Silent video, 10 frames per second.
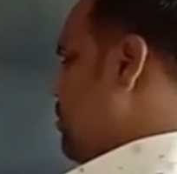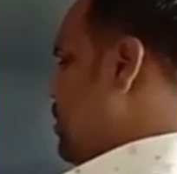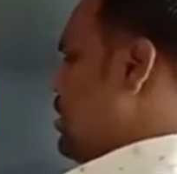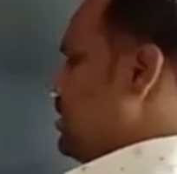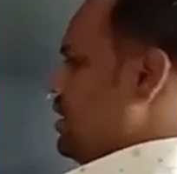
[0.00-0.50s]

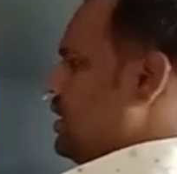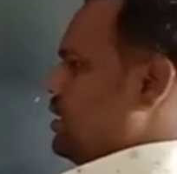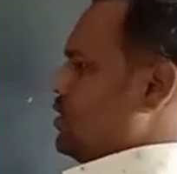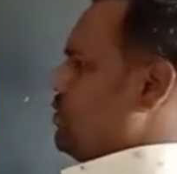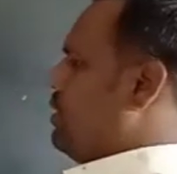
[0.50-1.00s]
10 raised to
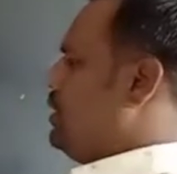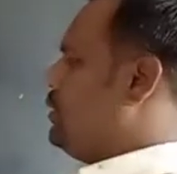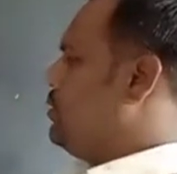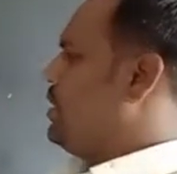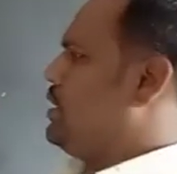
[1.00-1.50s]
5 to 10
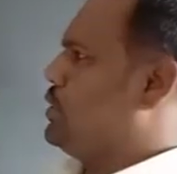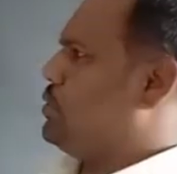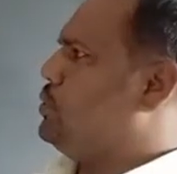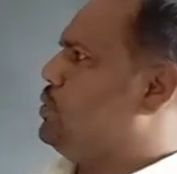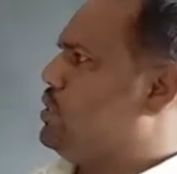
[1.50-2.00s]
raised to
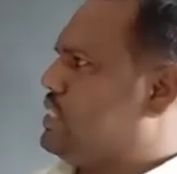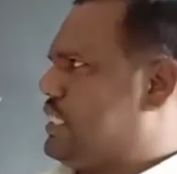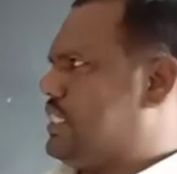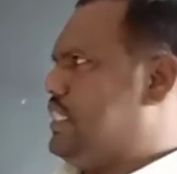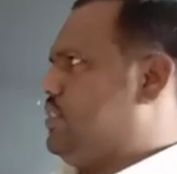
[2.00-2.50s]
6
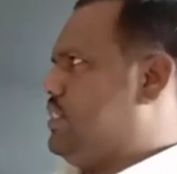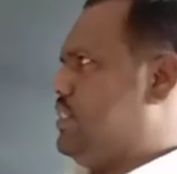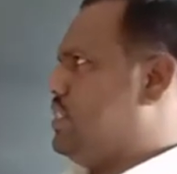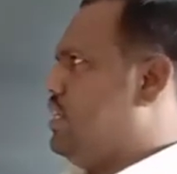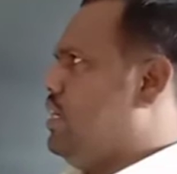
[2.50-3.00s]
units.
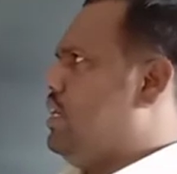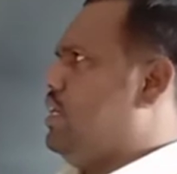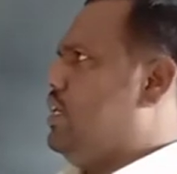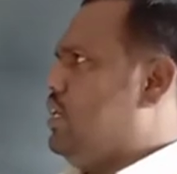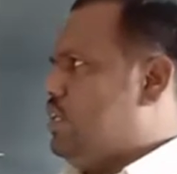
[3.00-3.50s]

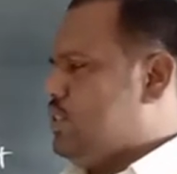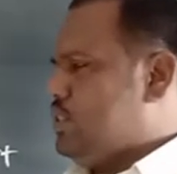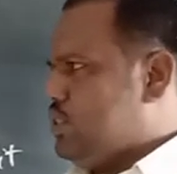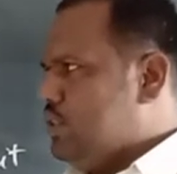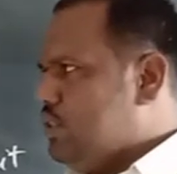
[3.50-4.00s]
So
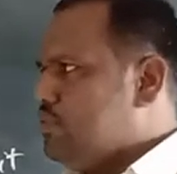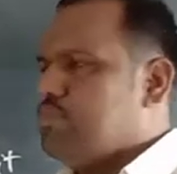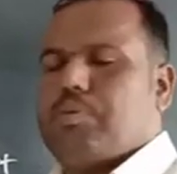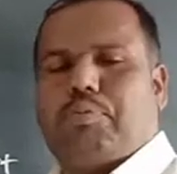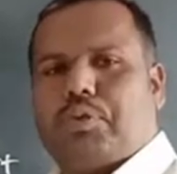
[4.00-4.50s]
before
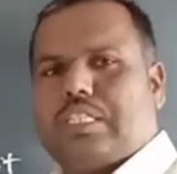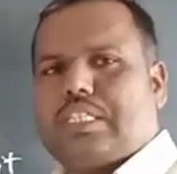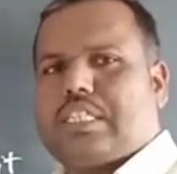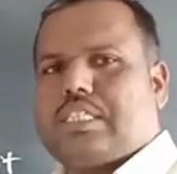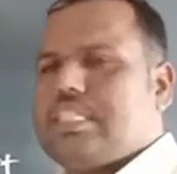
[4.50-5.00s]

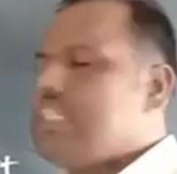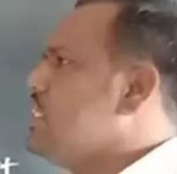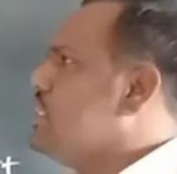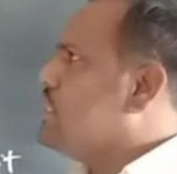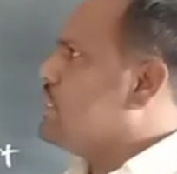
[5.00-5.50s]
discussing
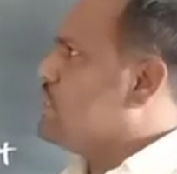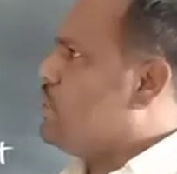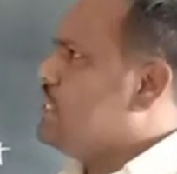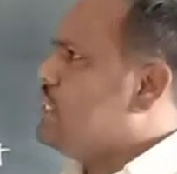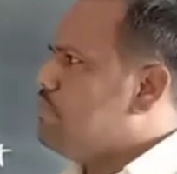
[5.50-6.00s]
the
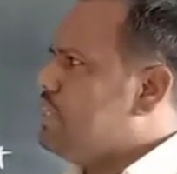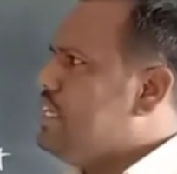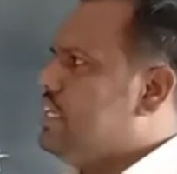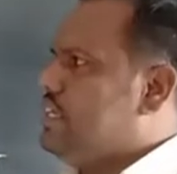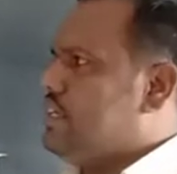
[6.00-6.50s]
quantum yield,
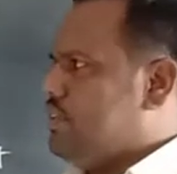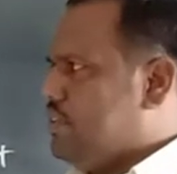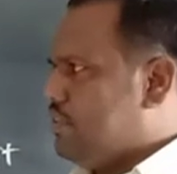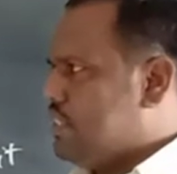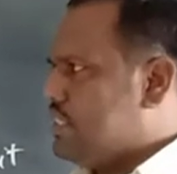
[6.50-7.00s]
what is
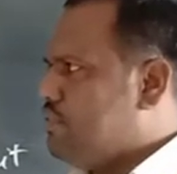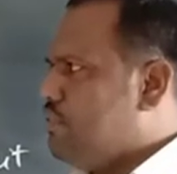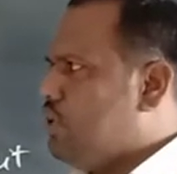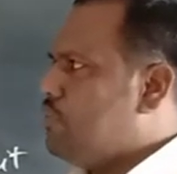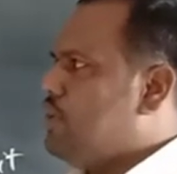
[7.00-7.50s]
the
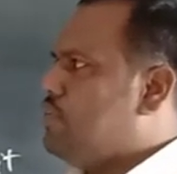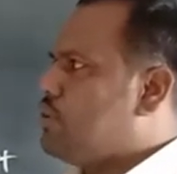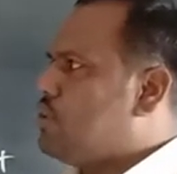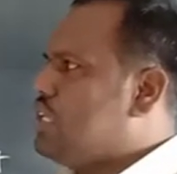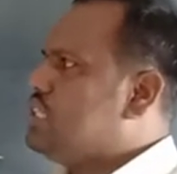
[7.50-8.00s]
formula for
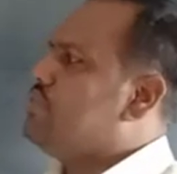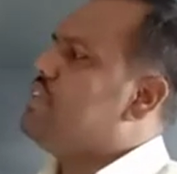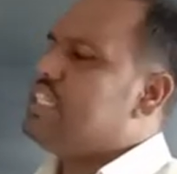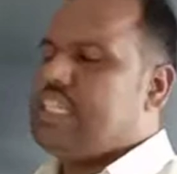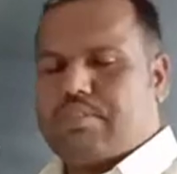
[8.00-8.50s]
quantum yield and
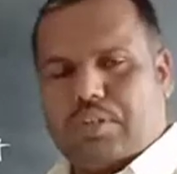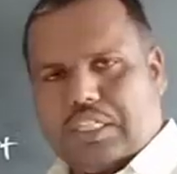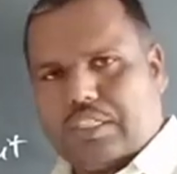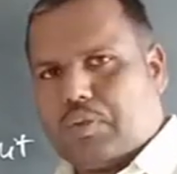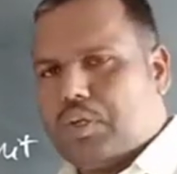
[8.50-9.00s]
what are the
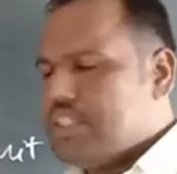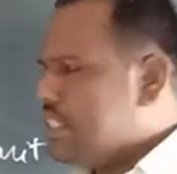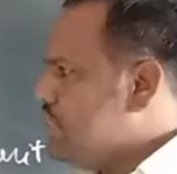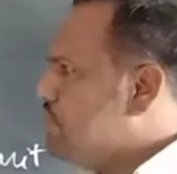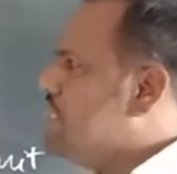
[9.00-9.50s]
causes, we
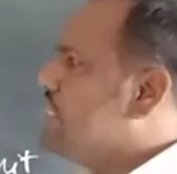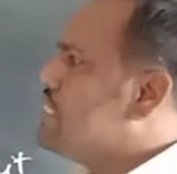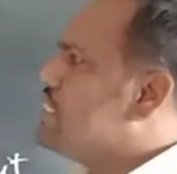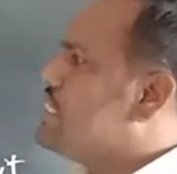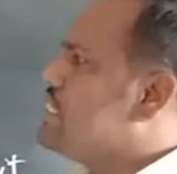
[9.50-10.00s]
will
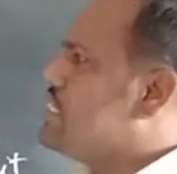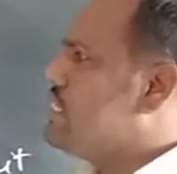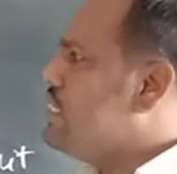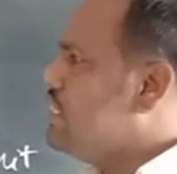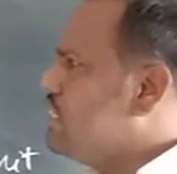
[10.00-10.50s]
discuss
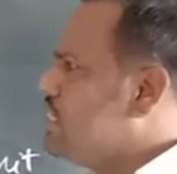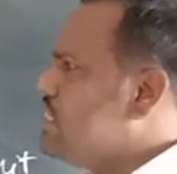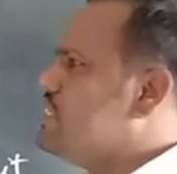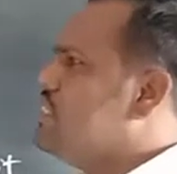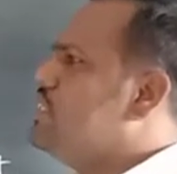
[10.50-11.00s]
these
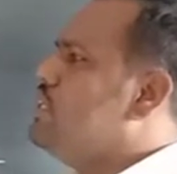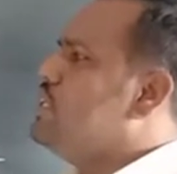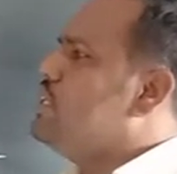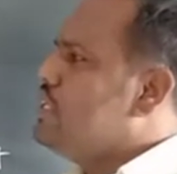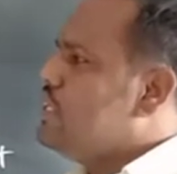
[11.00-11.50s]

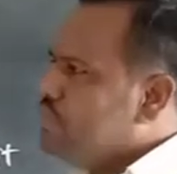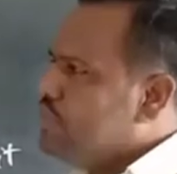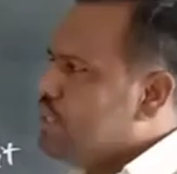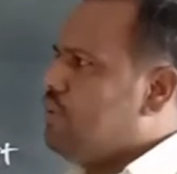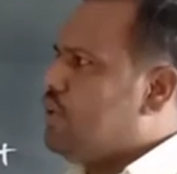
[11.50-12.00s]

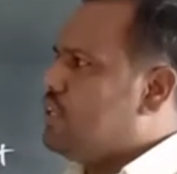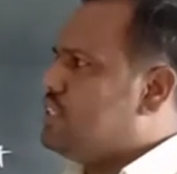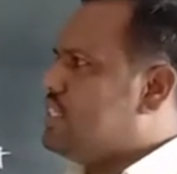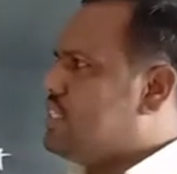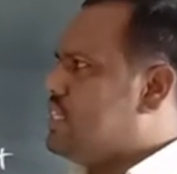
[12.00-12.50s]
phenomenon such
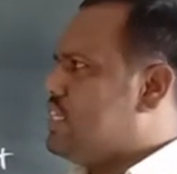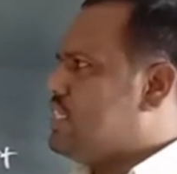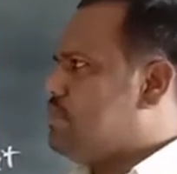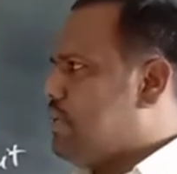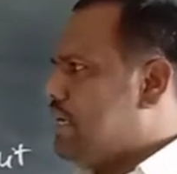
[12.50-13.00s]
as
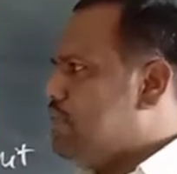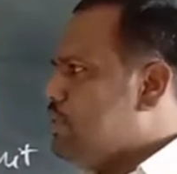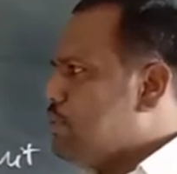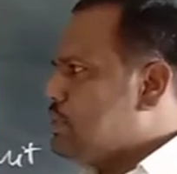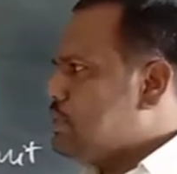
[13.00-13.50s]
primary process,